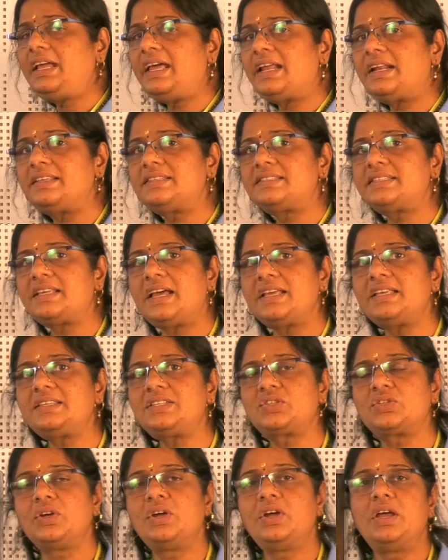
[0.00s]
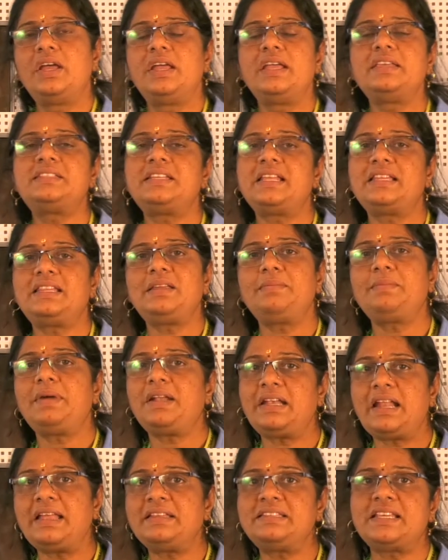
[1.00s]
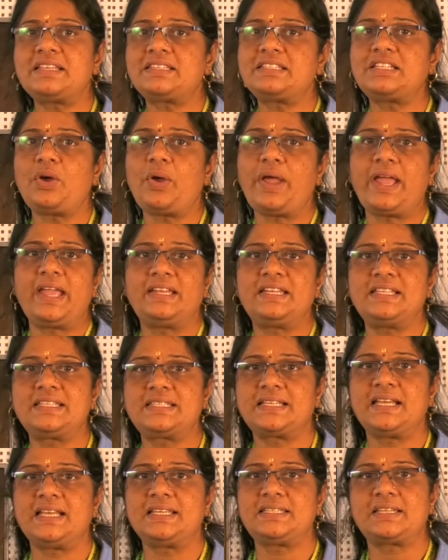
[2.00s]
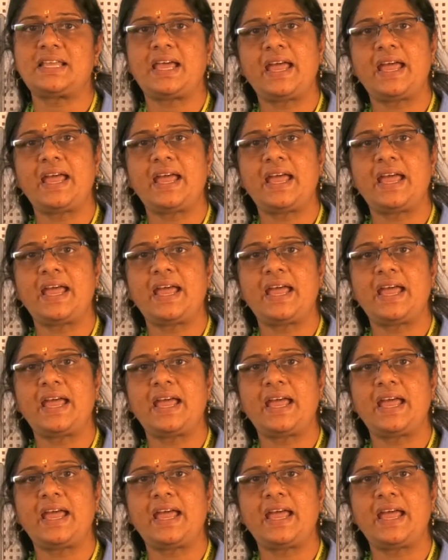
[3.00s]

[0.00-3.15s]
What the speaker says: a research is nothing but just now I discussed,